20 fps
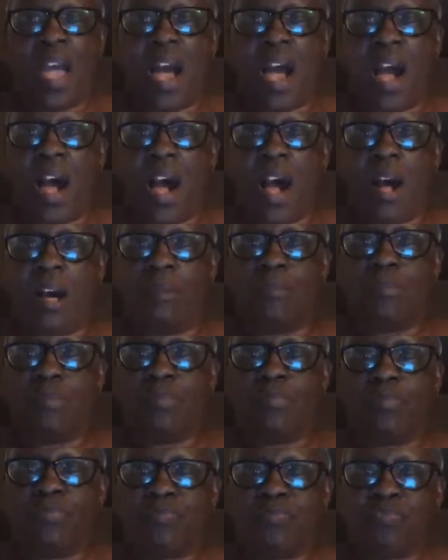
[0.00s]

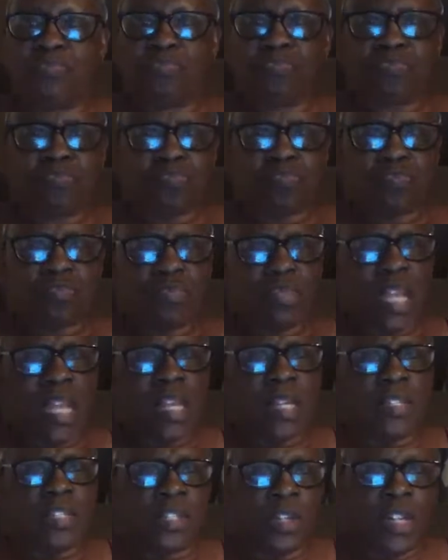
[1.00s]
So
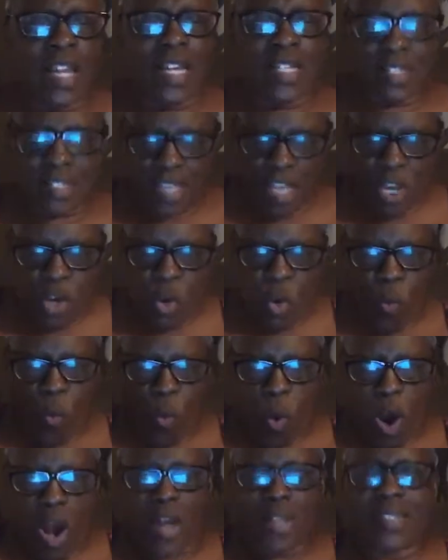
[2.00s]
let's see who
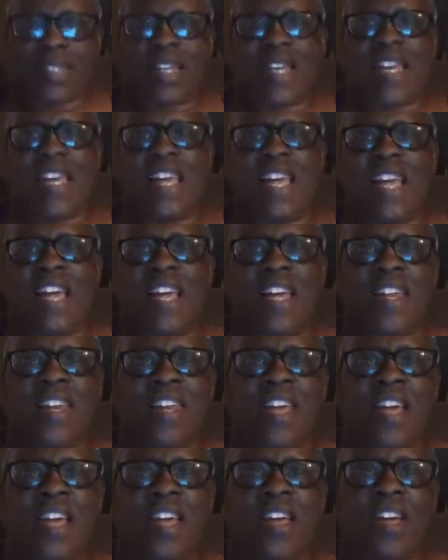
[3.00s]
walked
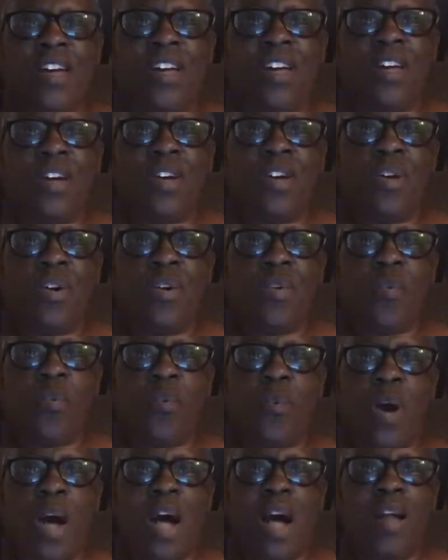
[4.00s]
in
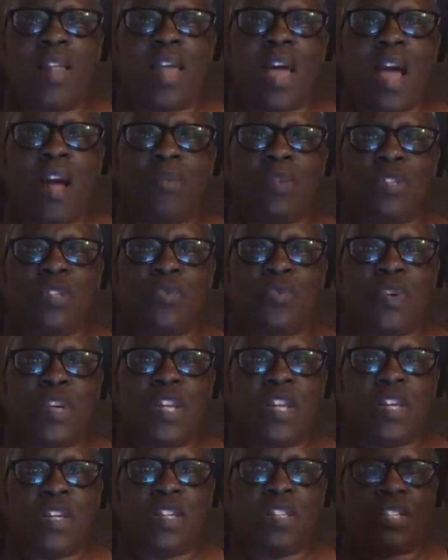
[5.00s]
while I was
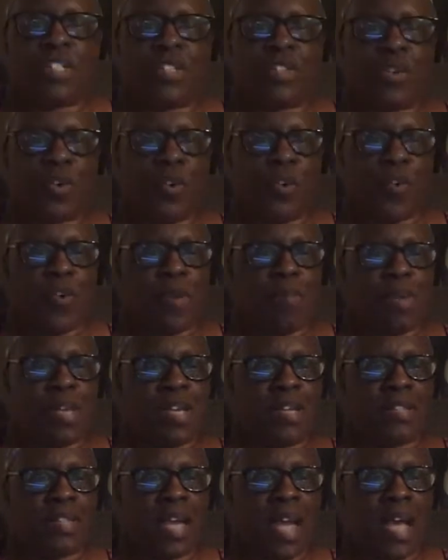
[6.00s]
reading the story,
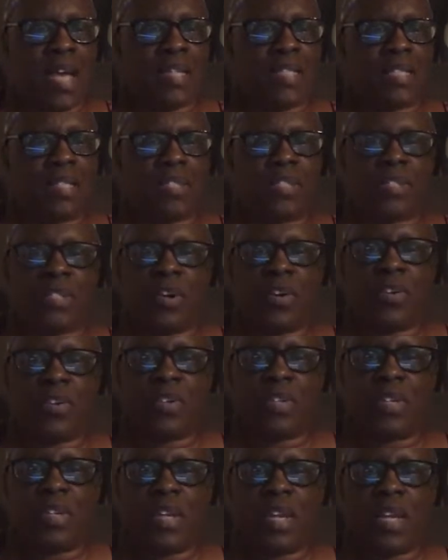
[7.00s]
because I
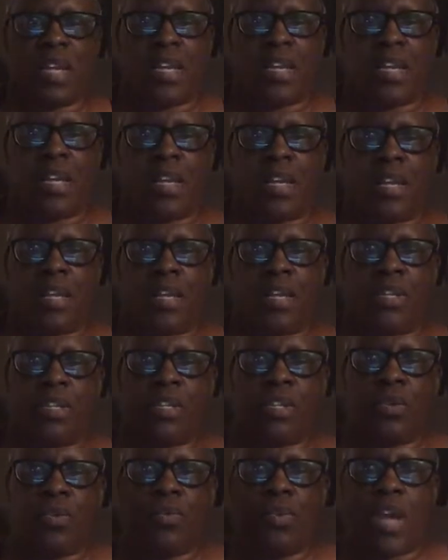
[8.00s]
certainly
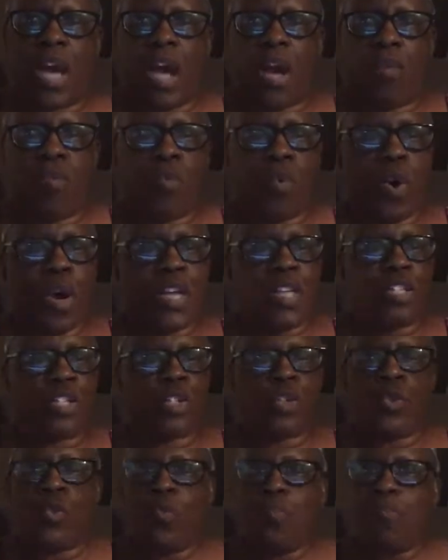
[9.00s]
do not want
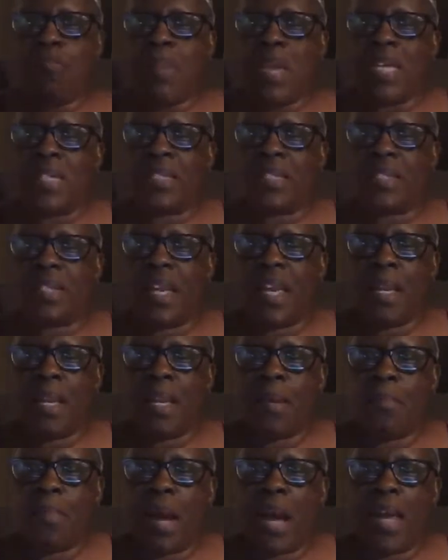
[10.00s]
to miss
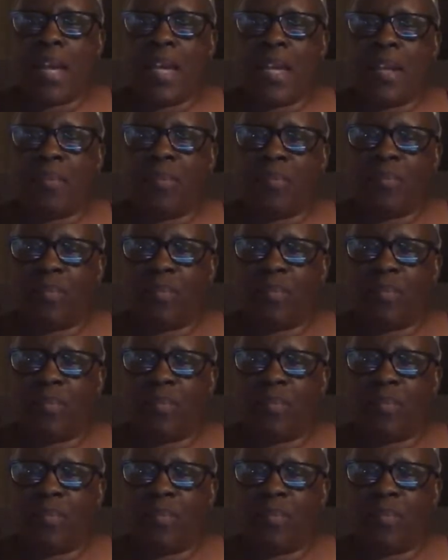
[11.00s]
anybody.